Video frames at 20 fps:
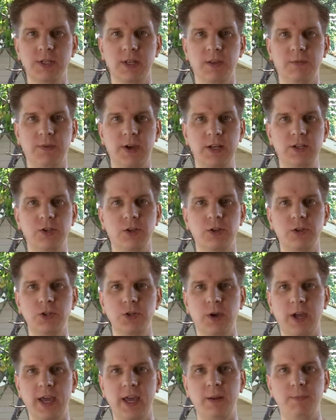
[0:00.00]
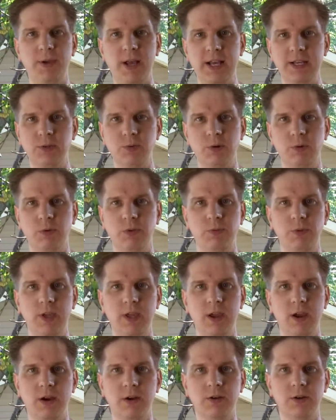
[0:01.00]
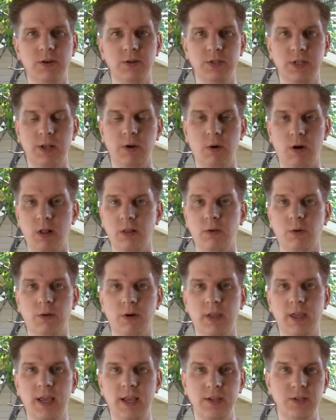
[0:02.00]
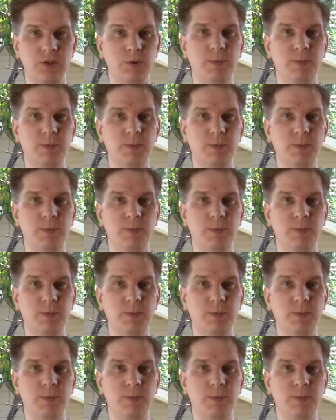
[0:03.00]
If I told you I had a password with 3 characters and they're all lowercase,